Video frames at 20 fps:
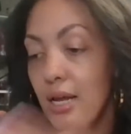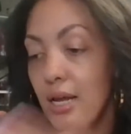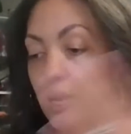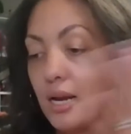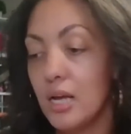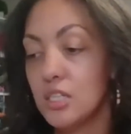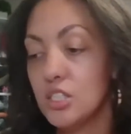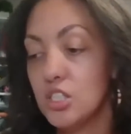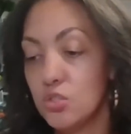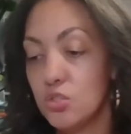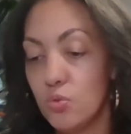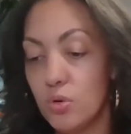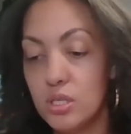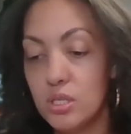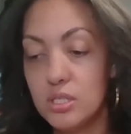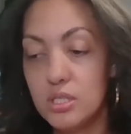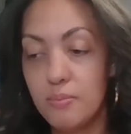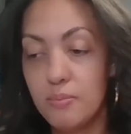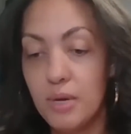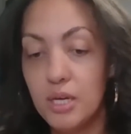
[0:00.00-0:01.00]
and I just wanted
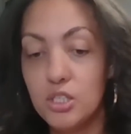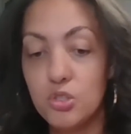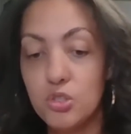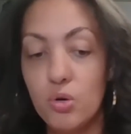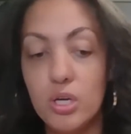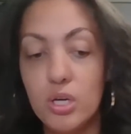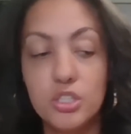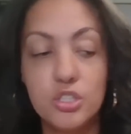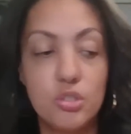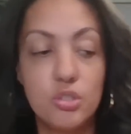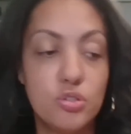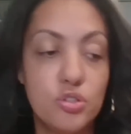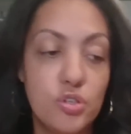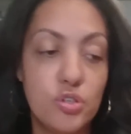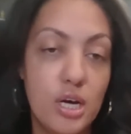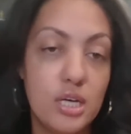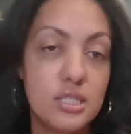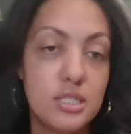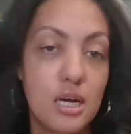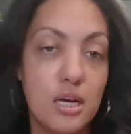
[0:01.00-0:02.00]
to make sure I showed you
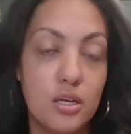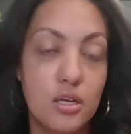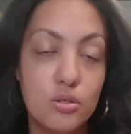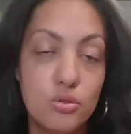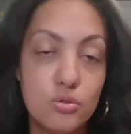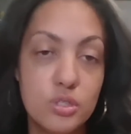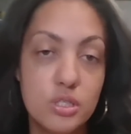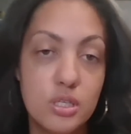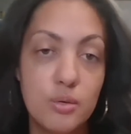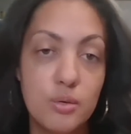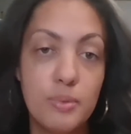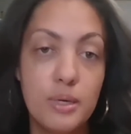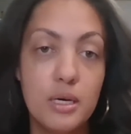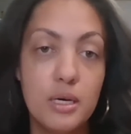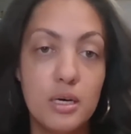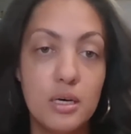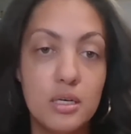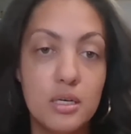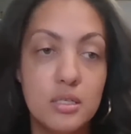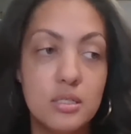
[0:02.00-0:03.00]
guys how to use it
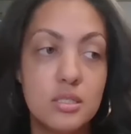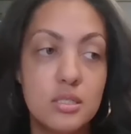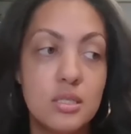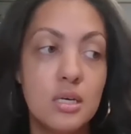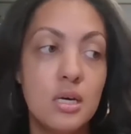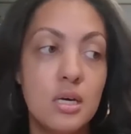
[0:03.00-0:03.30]
because